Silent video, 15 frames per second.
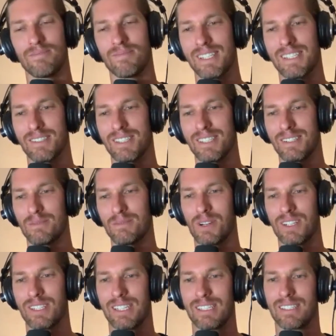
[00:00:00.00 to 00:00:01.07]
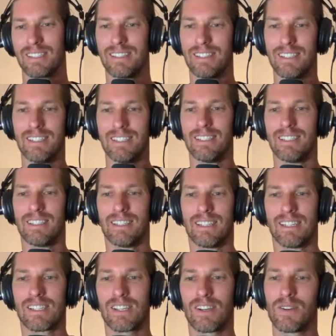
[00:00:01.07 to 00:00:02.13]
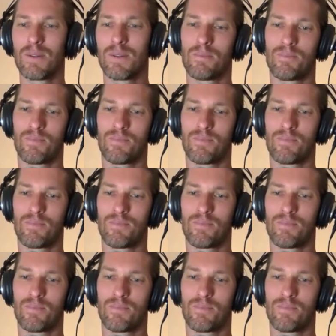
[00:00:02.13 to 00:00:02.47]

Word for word: That's a really good process. So